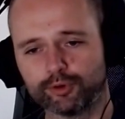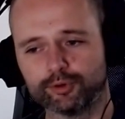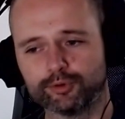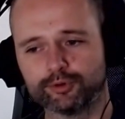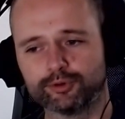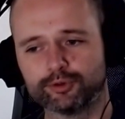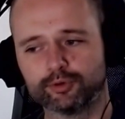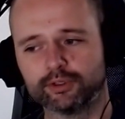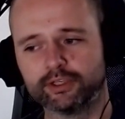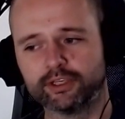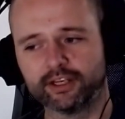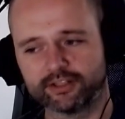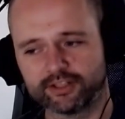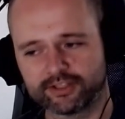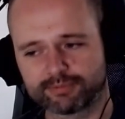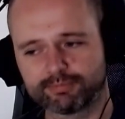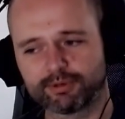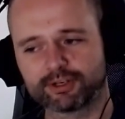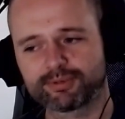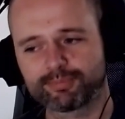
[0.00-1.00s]
you to get
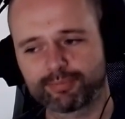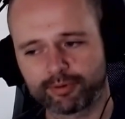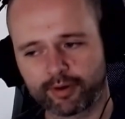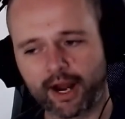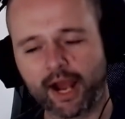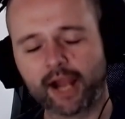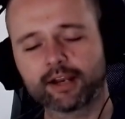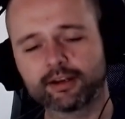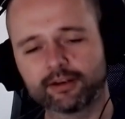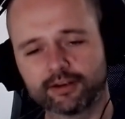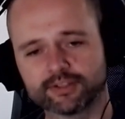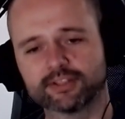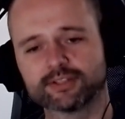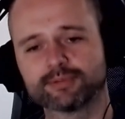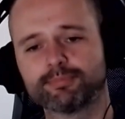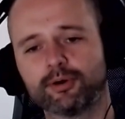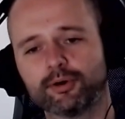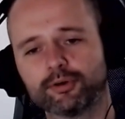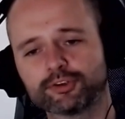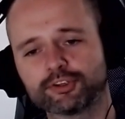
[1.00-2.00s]
as much practice as
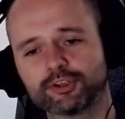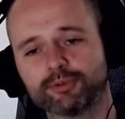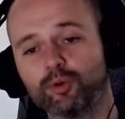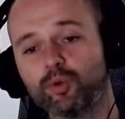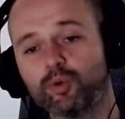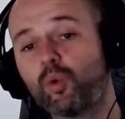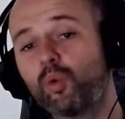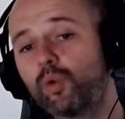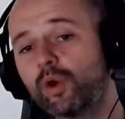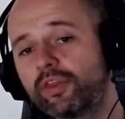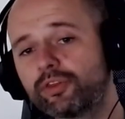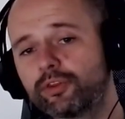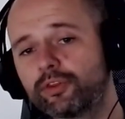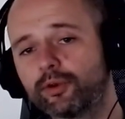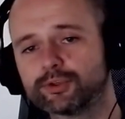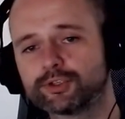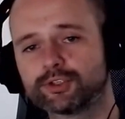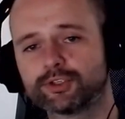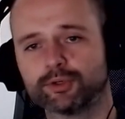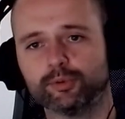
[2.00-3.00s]
possible with
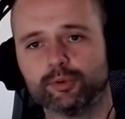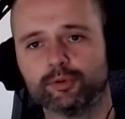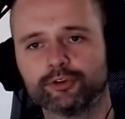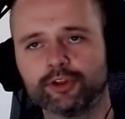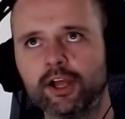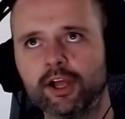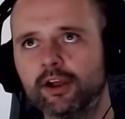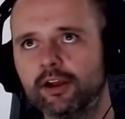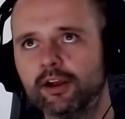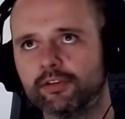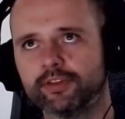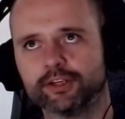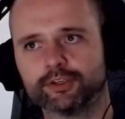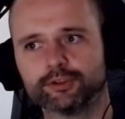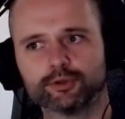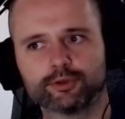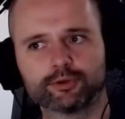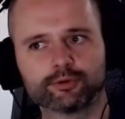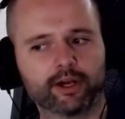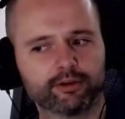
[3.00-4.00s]
those tools than
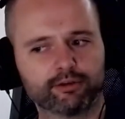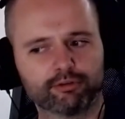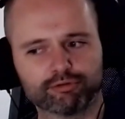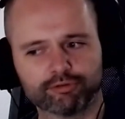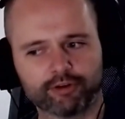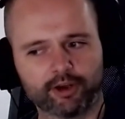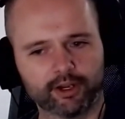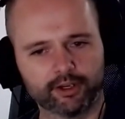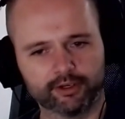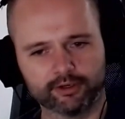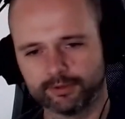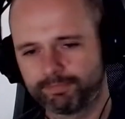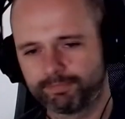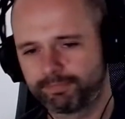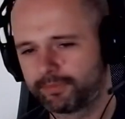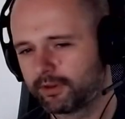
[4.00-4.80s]
to try to find